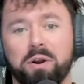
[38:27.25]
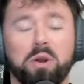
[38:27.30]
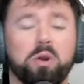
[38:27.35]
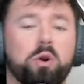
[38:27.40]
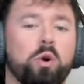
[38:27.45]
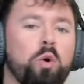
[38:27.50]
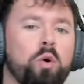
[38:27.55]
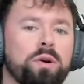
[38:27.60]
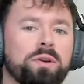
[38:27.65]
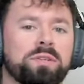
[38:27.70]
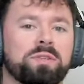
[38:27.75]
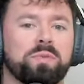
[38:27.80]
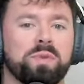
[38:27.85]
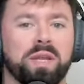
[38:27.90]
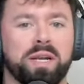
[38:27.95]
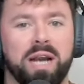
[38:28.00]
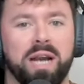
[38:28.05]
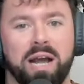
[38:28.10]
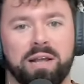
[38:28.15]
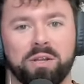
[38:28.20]
And, of course, when
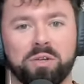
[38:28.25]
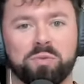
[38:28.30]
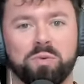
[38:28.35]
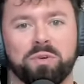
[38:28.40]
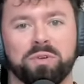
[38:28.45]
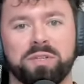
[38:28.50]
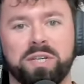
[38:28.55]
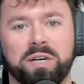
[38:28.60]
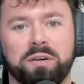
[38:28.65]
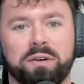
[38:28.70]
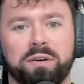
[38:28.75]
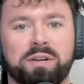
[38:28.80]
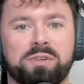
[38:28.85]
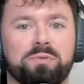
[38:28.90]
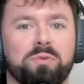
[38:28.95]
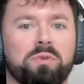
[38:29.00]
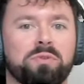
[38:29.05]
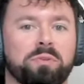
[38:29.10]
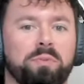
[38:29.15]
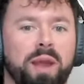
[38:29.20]
the College World Series
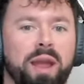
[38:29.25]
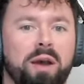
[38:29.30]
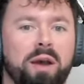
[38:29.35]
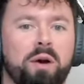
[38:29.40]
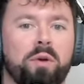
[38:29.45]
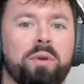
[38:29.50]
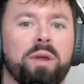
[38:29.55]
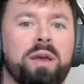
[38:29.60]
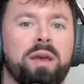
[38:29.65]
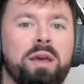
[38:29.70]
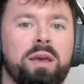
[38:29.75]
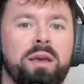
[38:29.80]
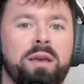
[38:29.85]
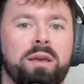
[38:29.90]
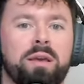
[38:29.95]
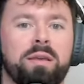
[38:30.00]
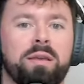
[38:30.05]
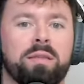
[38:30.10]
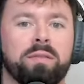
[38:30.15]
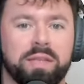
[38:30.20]
rolls around
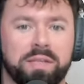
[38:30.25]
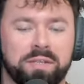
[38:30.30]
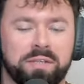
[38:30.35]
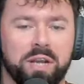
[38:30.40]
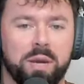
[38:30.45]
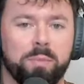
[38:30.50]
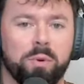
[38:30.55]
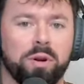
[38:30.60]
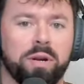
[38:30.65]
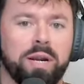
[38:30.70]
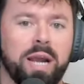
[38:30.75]
this summer.